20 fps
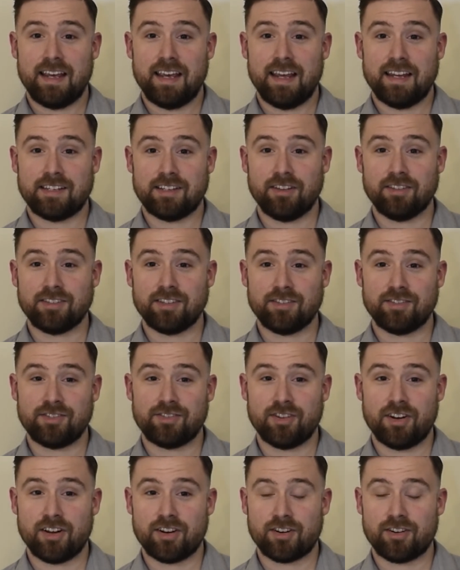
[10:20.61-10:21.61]
It's also
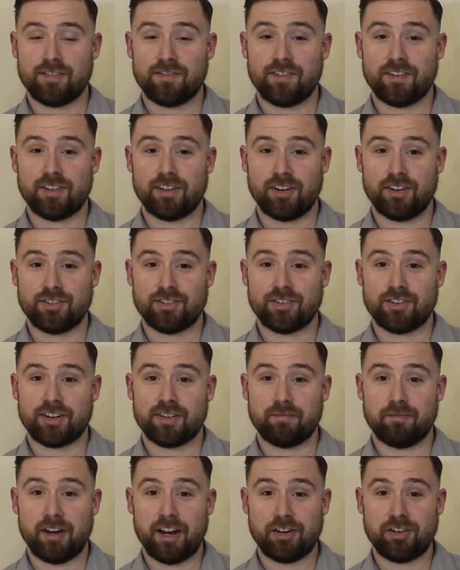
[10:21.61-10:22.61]
stronger for larger
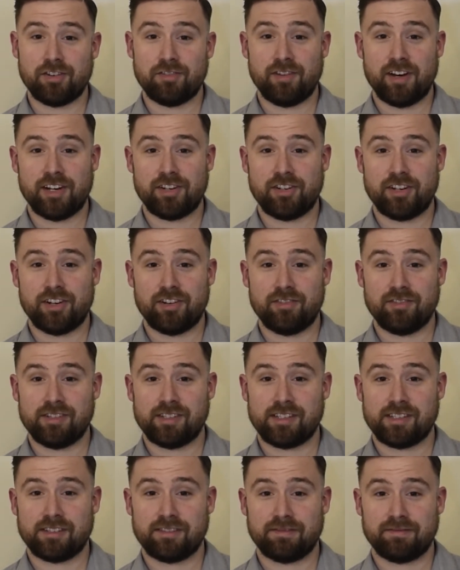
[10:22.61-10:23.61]
compression
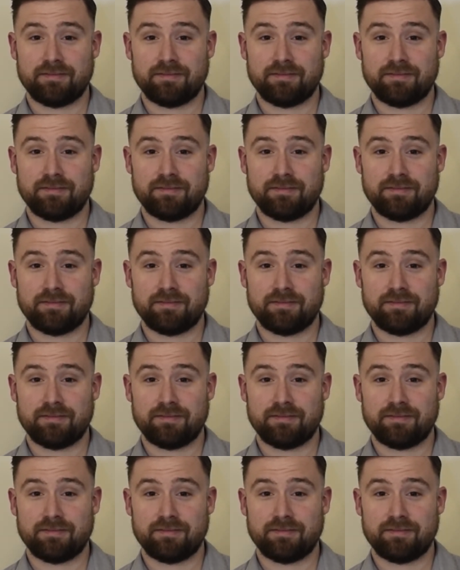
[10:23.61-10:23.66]
ratios.